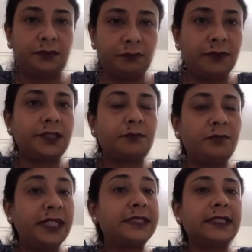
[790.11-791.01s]
word
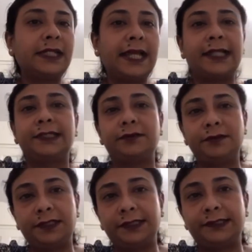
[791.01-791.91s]
metal
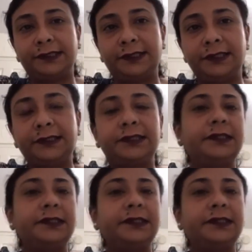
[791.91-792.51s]
activity series.